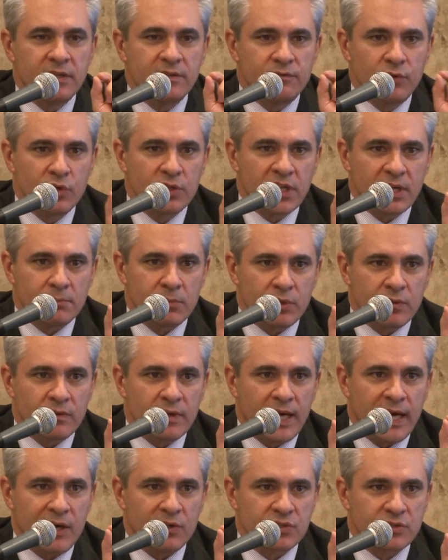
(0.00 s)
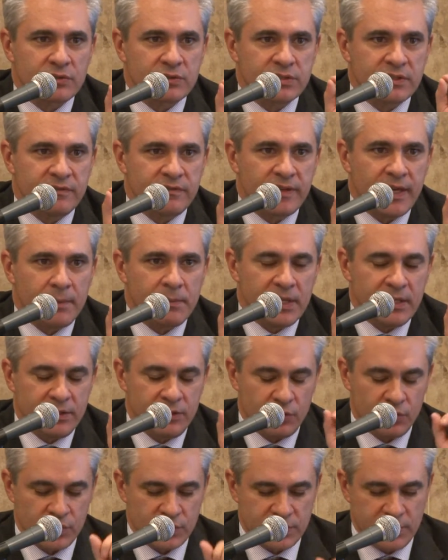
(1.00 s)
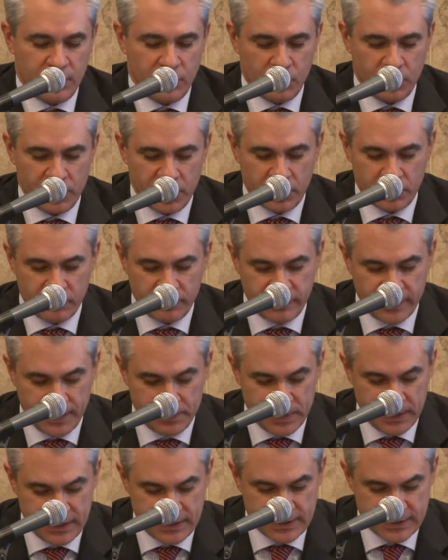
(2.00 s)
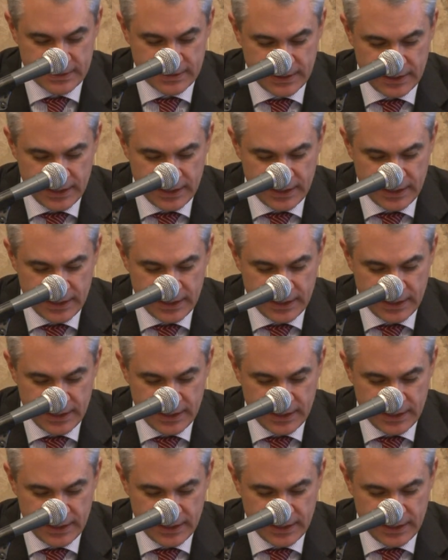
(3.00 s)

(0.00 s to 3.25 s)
vulnerable households and families, those the low-income families.